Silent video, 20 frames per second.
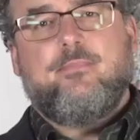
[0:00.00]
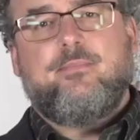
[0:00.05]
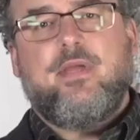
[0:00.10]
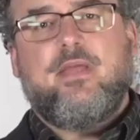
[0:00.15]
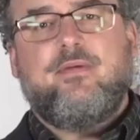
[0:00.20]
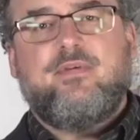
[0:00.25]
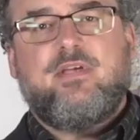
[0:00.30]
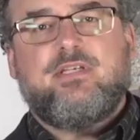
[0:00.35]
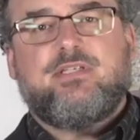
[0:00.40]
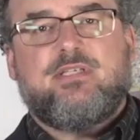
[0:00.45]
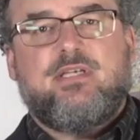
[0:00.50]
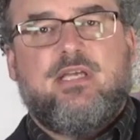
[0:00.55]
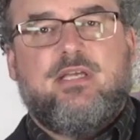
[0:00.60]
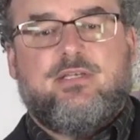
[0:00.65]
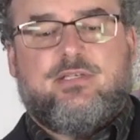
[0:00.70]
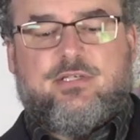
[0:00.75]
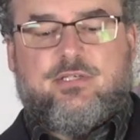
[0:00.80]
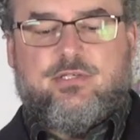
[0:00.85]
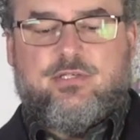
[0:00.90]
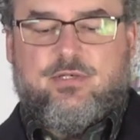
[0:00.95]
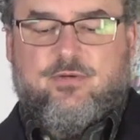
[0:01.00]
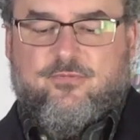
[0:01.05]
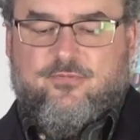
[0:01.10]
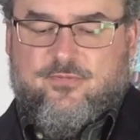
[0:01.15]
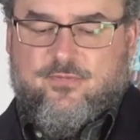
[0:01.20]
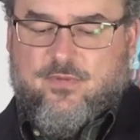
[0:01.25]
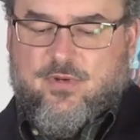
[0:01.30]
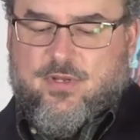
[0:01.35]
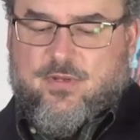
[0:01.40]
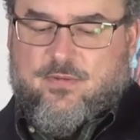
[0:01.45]
PVC
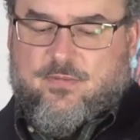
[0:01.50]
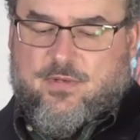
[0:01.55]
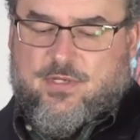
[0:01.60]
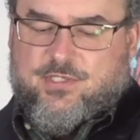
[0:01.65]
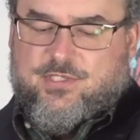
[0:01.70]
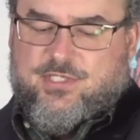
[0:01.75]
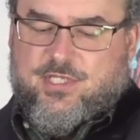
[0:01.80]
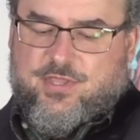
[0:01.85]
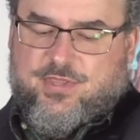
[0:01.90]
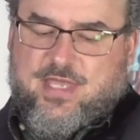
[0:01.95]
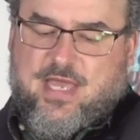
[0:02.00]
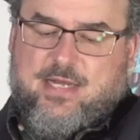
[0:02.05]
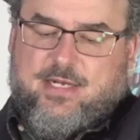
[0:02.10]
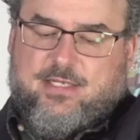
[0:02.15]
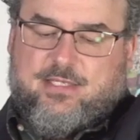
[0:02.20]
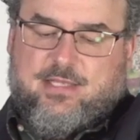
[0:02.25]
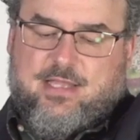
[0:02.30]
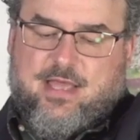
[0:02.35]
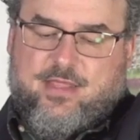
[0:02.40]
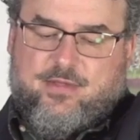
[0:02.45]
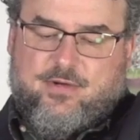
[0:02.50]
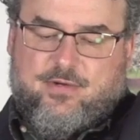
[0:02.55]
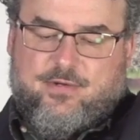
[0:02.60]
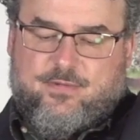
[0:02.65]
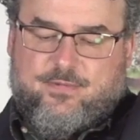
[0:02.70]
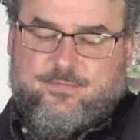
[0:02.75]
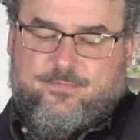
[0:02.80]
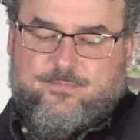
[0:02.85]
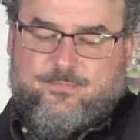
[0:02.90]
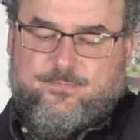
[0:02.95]
synthetic leather.
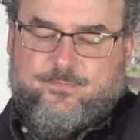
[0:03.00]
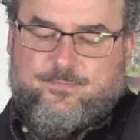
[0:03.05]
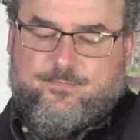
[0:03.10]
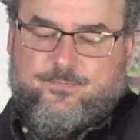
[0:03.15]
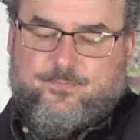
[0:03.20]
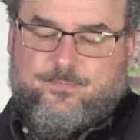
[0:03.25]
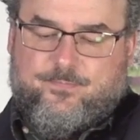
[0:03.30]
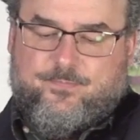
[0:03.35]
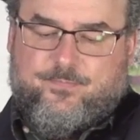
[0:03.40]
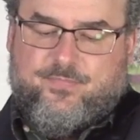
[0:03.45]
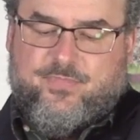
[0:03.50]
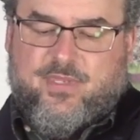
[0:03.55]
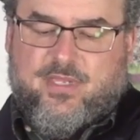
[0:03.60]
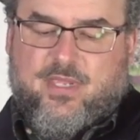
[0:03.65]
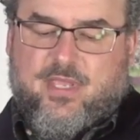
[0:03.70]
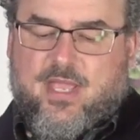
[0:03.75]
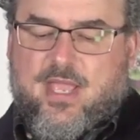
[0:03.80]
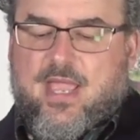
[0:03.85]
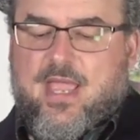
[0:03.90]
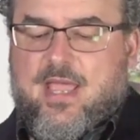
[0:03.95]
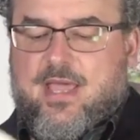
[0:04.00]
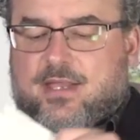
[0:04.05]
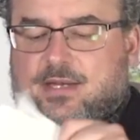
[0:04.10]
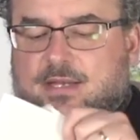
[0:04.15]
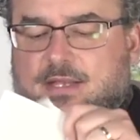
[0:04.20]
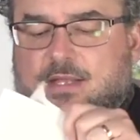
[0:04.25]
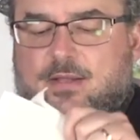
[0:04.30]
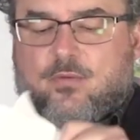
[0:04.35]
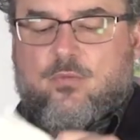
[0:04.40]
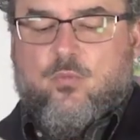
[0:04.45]

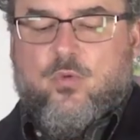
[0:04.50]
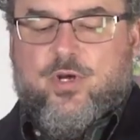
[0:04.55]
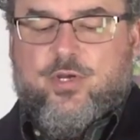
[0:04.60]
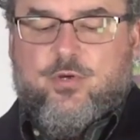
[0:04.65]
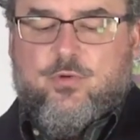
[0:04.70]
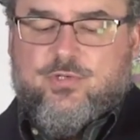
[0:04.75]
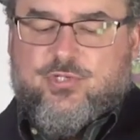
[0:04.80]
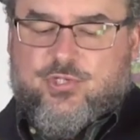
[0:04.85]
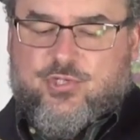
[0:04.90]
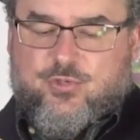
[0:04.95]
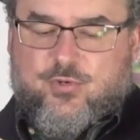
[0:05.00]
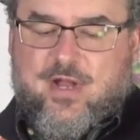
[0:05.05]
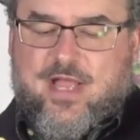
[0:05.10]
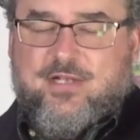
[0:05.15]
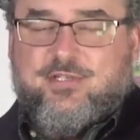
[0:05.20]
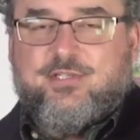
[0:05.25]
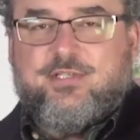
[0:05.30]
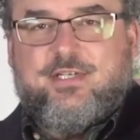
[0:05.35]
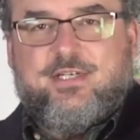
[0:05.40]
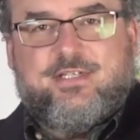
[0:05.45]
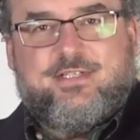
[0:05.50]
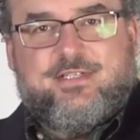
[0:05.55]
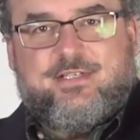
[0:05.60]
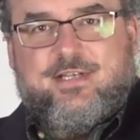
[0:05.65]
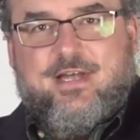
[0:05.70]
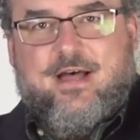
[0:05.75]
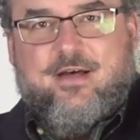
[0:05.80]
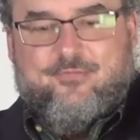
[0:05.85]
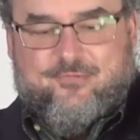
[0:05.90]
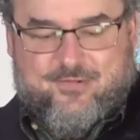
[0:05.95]
And when you stretch this
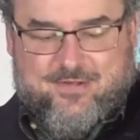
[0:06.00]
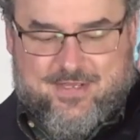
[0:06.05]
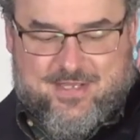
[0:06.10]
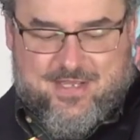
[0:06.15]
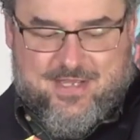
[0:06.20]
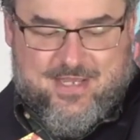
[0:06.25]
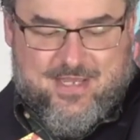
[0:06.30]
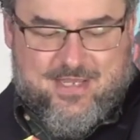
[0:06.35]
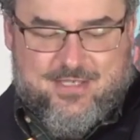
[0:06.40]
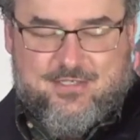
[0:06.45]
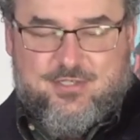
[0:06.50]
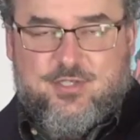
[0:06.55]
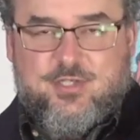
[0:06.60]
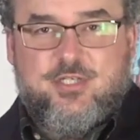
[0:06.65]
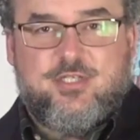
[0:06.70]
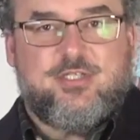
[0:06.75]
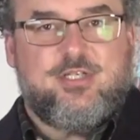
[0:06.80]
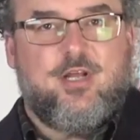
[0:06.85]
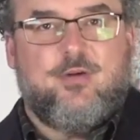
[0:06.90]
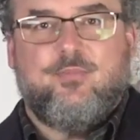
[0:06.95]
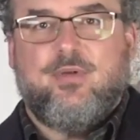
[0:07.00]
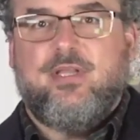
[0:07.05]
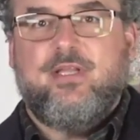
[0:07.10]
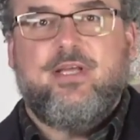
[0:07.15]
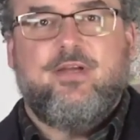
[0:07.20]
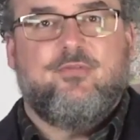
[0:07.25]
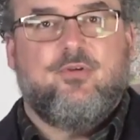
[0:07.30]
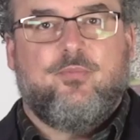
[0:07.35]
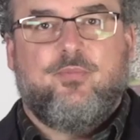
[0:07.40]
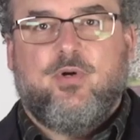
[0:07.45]
stuff, it's just
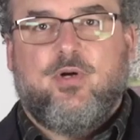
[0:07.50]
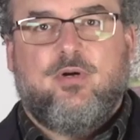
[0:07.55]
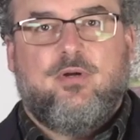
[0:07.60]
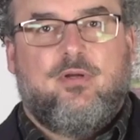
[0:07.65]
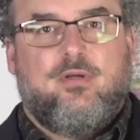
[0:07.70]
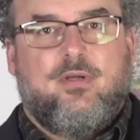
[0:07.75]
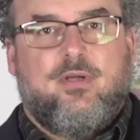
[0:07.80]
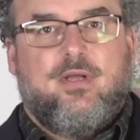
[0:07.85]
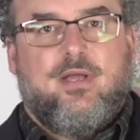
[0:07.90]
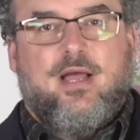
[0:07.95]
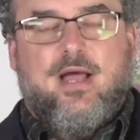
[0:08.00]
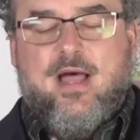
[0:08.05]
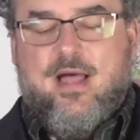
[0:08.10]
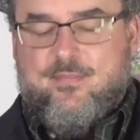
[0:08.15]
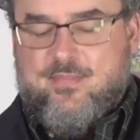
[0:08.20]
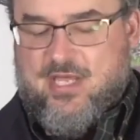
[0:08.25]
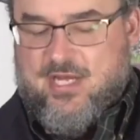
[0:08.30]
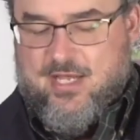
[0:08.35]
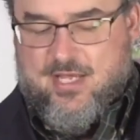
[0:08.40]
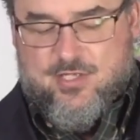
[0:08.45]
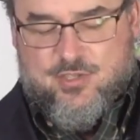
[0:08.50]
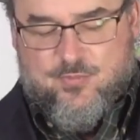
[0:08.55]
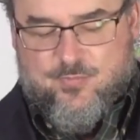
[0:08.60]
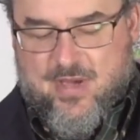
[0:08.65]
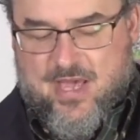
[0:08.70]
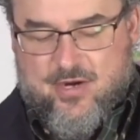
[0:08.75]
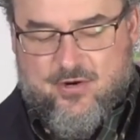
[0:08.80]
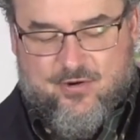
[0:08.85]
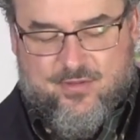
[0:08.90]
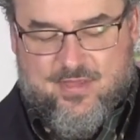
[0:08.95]
unbelievable. I mean, it's
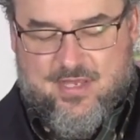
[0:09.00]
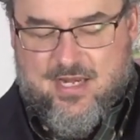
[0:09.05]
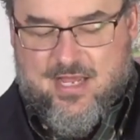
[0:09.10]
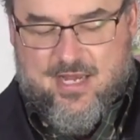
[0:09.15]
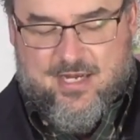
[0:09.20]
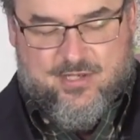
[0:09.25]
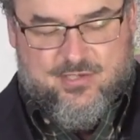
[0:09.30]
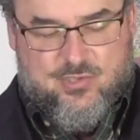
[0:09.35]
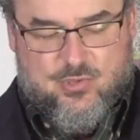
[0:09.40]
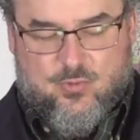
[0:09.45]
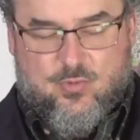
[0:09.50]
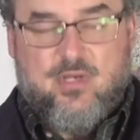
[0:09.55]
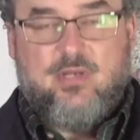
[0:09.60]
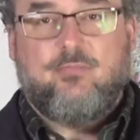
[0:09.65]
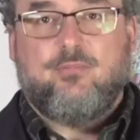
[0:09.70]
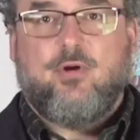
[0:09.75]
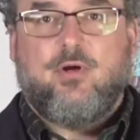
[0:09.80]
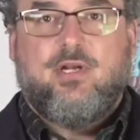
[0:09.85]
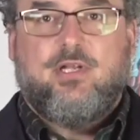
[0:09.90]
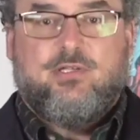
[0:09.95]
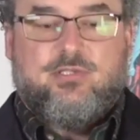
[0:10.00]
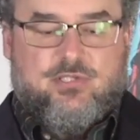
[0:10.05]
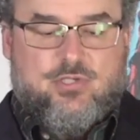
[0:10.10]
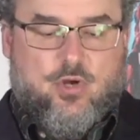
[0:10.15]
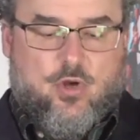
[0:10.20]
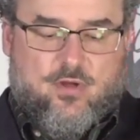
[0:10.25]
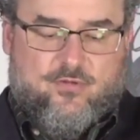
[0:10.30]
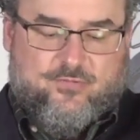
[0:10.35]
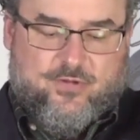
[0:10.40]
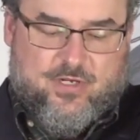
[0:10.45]
better than any screen printed
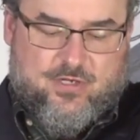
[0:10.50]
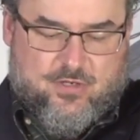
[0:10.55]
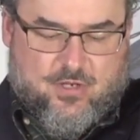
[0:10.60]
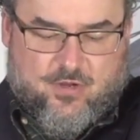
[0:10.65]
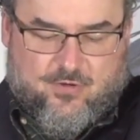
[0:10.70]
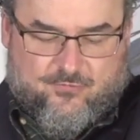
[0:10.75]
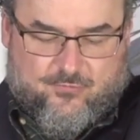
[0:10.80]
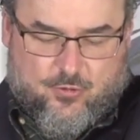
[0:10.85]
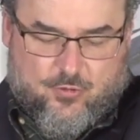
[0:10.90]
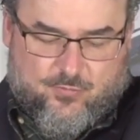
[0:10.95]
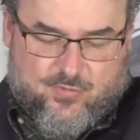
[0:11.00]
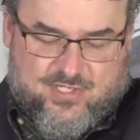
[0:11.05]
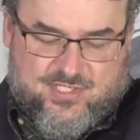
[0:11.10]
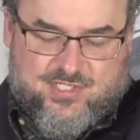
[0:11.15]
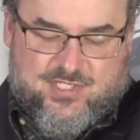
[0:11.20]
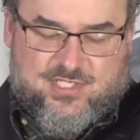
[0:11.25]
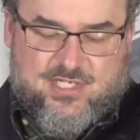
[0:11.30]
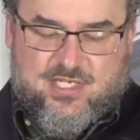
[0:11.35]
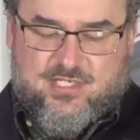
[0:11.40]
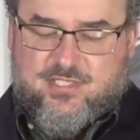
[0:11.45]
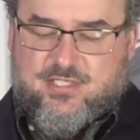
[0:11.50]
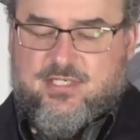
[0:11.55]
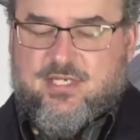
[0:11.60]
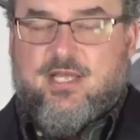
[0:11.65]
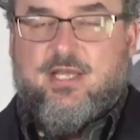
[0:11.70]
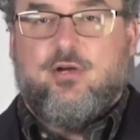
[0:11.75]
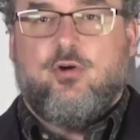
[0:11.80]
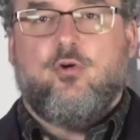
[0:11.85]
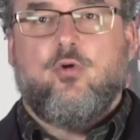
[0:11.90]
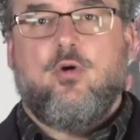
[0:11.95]
solvent for
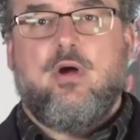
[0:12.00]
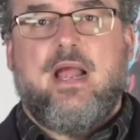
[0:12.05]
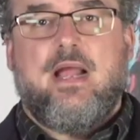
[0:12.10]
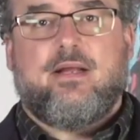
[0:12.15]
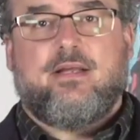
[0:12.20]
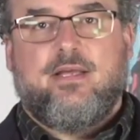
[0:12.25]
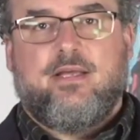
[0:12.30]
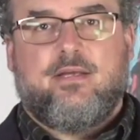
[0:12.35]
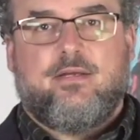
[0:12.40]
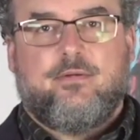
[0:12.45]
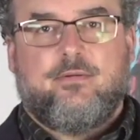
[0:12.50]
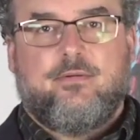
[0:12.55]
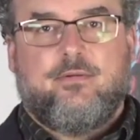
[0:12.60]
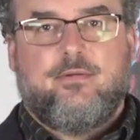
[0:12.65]
resisting cracking.